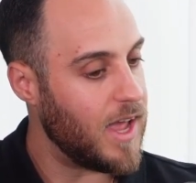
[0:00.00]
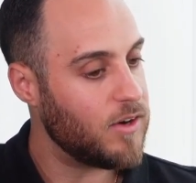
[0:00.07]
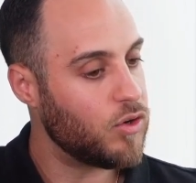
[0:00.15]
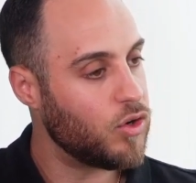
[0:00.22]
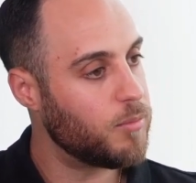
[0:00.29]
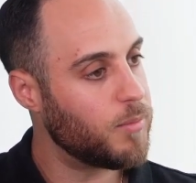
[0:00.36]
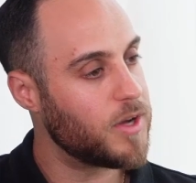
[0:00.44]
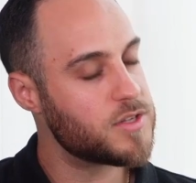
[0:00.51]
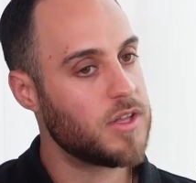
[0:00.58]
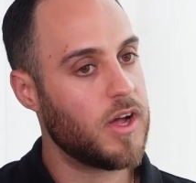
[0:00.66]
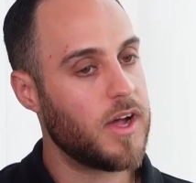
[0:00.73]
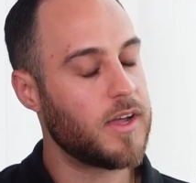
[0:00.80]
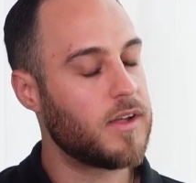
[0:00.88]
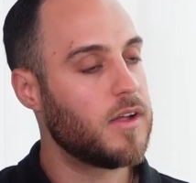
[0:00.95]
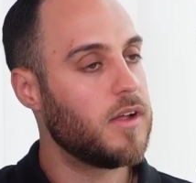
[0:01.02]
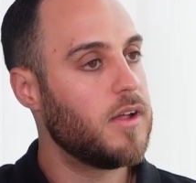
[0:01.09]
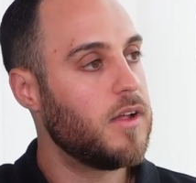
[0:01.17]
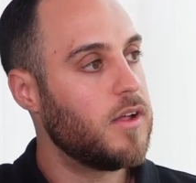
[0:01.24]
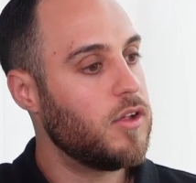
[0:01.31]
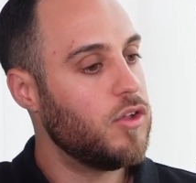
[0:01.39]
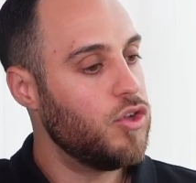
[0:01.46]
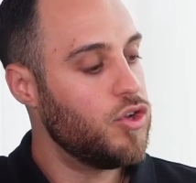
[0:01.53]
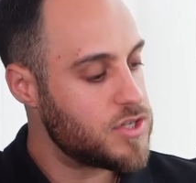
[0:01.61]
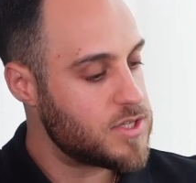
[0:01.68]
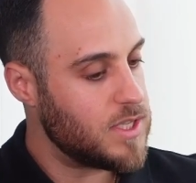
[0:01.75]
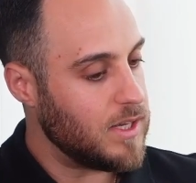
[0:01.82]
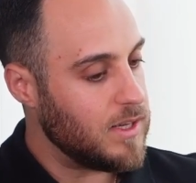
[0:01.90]
and almost like you
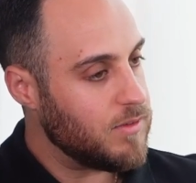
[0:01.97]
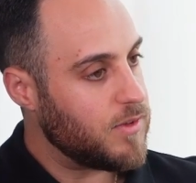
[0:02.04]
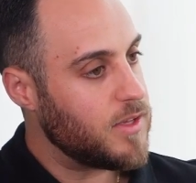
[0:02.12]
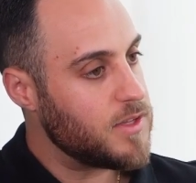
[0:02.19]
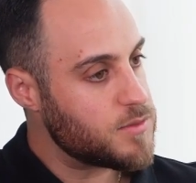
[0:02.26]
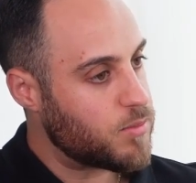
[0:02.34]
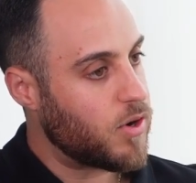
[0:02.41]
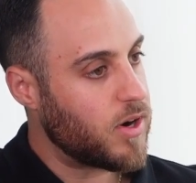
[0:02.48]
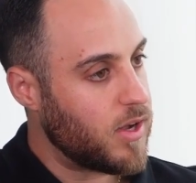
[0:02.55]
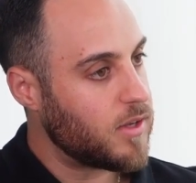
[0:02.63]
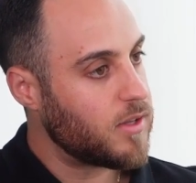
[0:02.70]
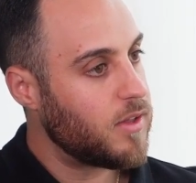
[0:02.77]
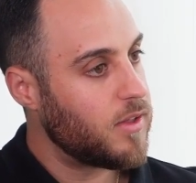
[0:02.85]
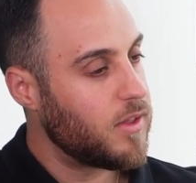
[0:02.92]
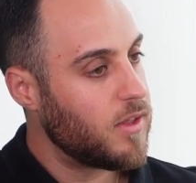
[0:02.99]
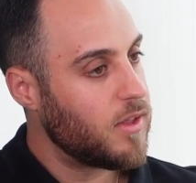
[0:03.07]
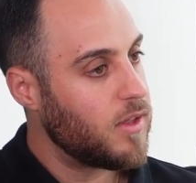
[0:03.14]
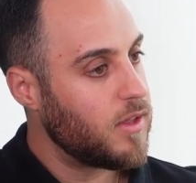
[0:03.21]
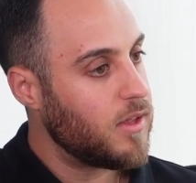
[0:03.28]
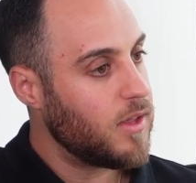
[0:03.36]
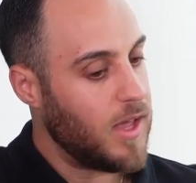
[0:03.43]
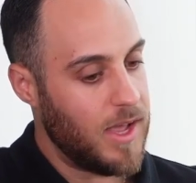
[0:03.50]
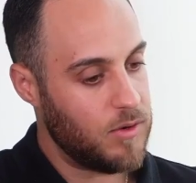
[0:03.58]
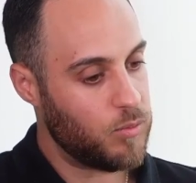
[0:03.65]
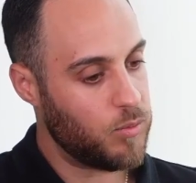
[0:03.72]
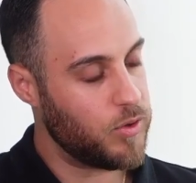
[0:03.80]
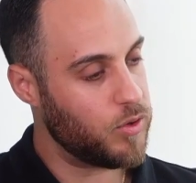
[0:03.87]
just deliver this product
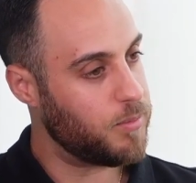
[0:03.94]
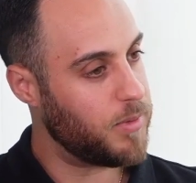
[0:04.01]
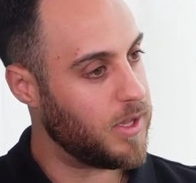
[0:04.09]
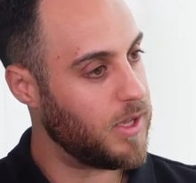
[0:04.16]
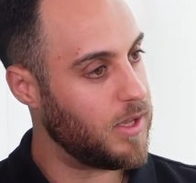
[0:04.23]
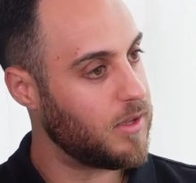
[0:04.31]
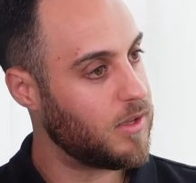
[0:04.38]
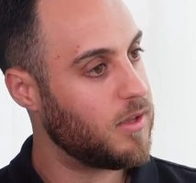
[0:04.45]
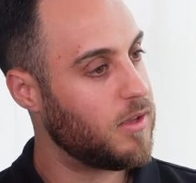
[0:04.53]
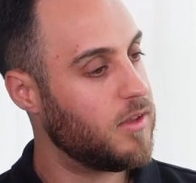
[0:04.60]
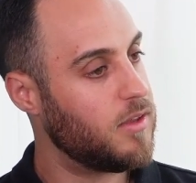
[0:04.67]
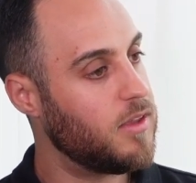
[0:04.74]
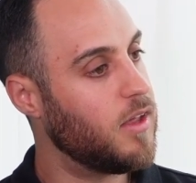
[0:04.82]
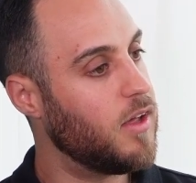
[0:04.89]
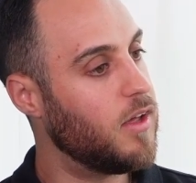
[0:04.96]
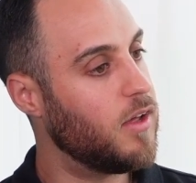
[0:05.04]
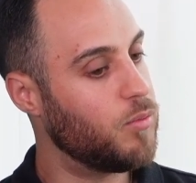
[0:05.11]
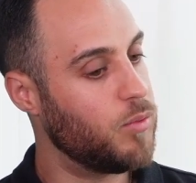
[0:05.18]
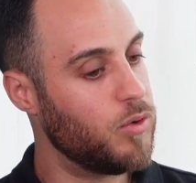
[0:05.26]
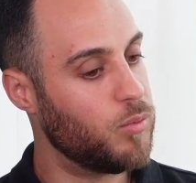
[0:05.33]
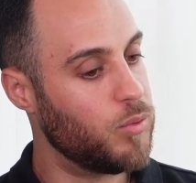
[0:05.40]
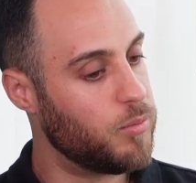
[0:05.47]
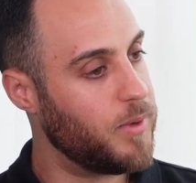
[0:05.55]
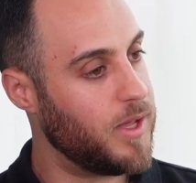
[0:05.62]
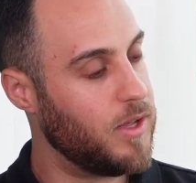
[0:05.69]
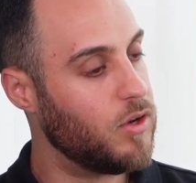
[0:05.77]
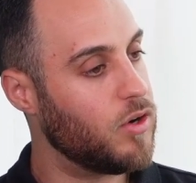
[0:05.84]
and we'll be
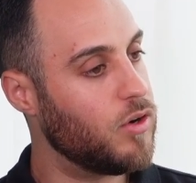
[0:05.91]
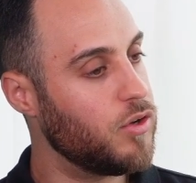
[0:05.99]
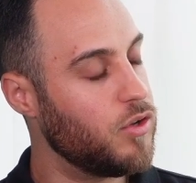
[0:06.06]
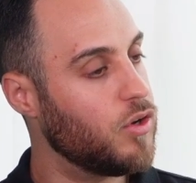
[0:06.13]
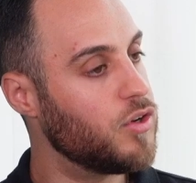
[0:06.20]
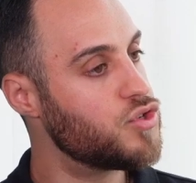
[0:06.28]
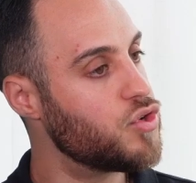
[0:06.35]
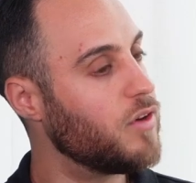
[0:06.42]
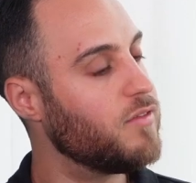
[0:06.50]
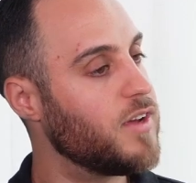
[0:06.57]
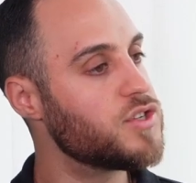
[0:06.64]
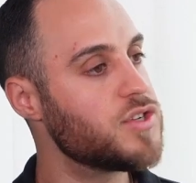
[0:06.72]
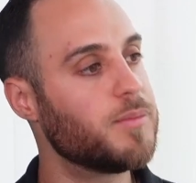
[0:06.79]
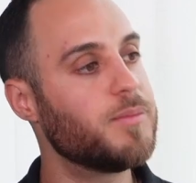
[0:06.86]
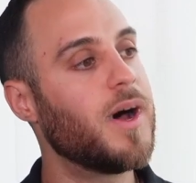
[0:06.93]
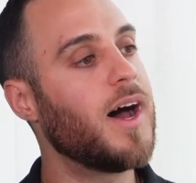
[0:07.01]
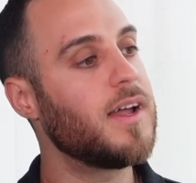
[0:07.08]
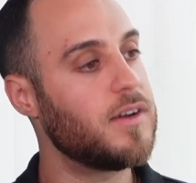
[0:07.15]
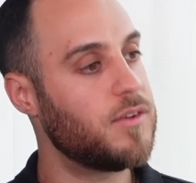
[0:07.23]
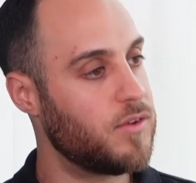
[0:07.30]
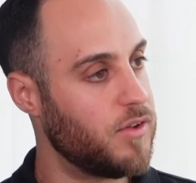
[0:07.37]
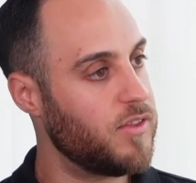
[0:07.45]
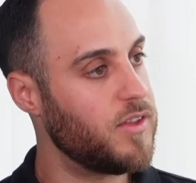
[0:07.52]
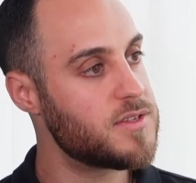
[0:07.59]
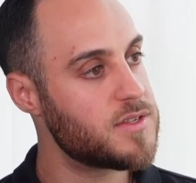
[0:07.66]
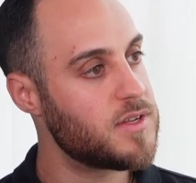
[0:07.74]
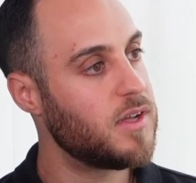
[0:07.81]
your joint venture partner on
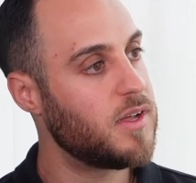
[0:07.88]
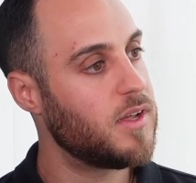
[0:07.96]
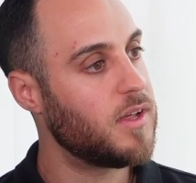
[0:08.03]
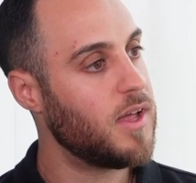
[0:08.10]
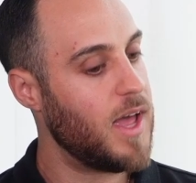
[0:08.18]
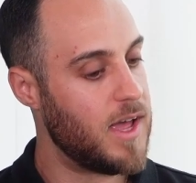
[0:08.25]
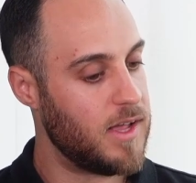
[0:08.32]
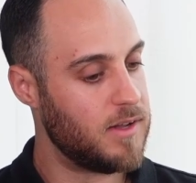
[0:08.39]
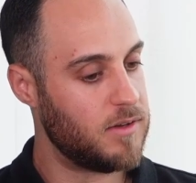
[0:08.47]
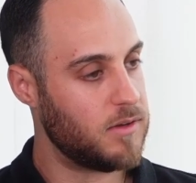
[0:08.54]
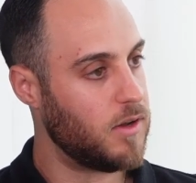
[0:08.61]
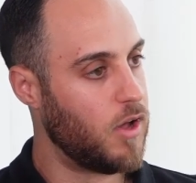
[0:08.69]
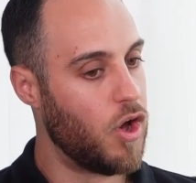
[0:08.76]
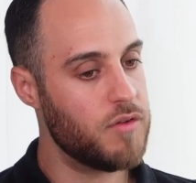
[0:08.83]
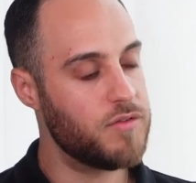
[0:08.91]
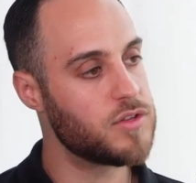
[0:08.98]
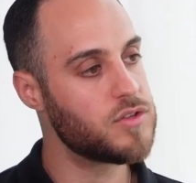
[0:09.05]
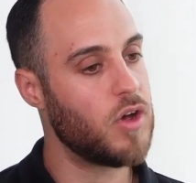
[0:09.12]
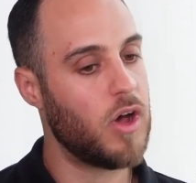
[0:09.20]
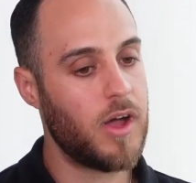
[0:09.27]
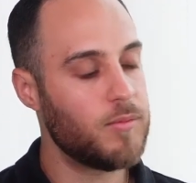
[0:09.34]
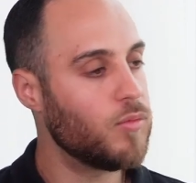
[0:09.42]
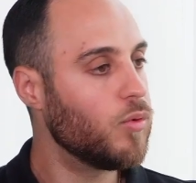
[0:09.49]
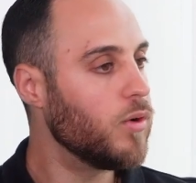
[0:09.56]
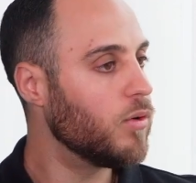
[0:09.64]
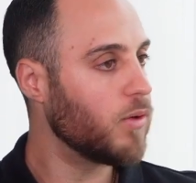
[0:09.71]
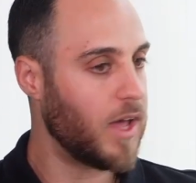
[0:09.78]
this, and over time
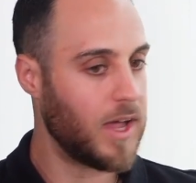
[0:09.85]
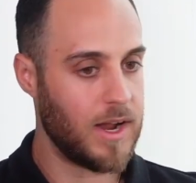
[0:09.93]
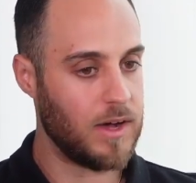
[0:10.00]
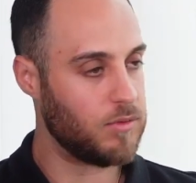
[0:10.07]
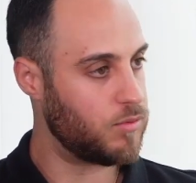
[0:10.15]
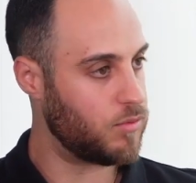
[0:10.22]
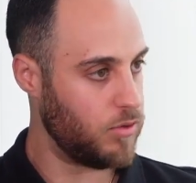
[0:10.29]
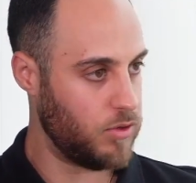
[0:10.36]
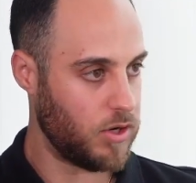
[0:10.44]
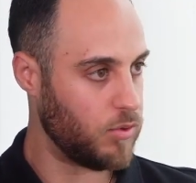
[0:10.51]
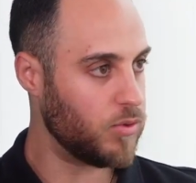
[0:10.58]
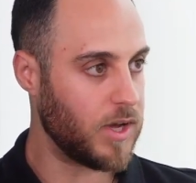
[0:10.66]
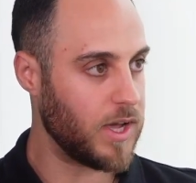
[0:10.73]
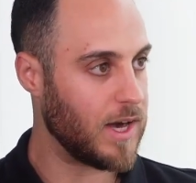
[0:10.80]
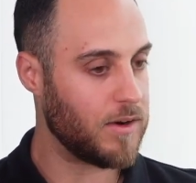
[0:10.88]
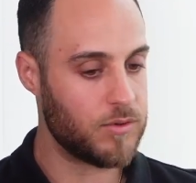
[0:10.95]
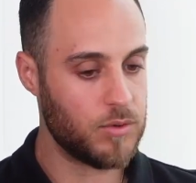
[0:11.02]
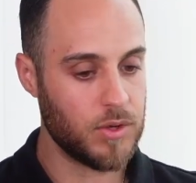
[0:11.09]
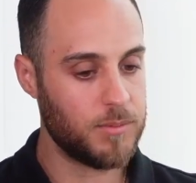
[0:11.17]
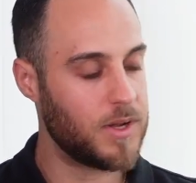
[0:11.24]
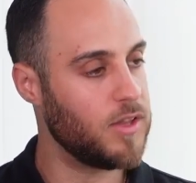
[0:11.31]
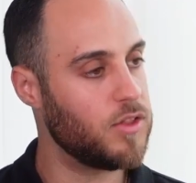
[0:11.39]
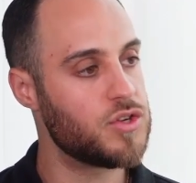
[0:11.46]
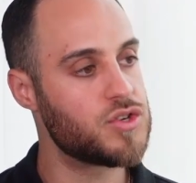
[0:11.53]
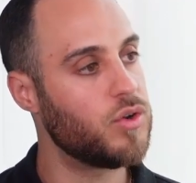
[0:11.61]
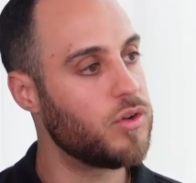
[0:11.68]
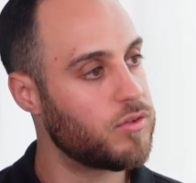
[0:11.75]
we'll get our reward, but in
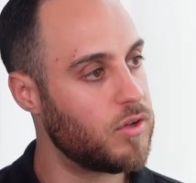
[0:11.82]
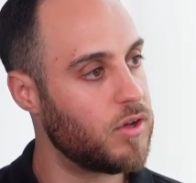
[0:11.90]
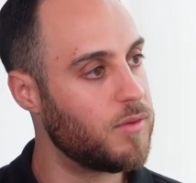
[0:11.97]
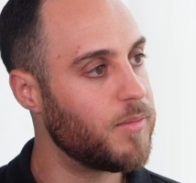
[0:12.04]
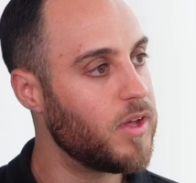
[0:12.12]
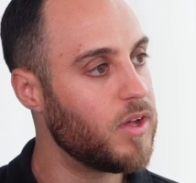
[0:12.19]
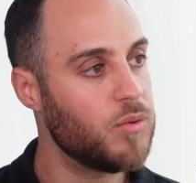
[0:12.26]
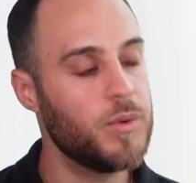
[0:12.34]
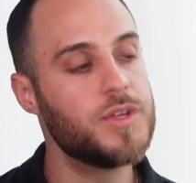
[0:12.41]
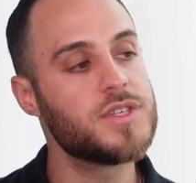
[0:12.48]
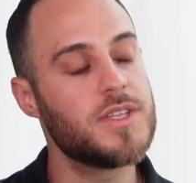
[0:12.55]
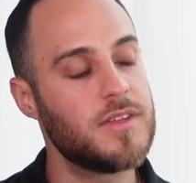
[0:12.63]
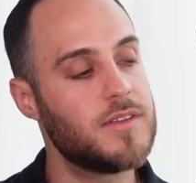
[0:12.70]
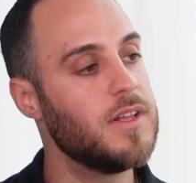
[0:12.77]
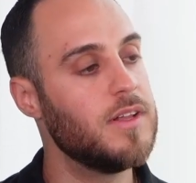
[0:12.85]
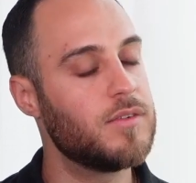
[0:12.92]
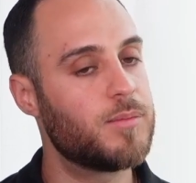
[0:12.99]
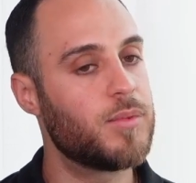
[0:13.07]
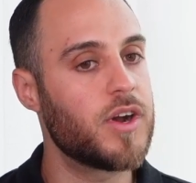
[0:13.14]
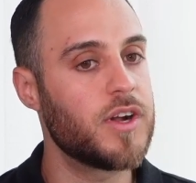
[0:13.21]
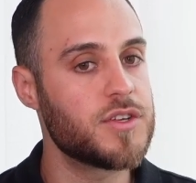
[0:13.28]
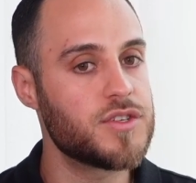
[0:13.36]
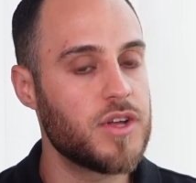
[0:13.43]
the short term we just need to deliver product.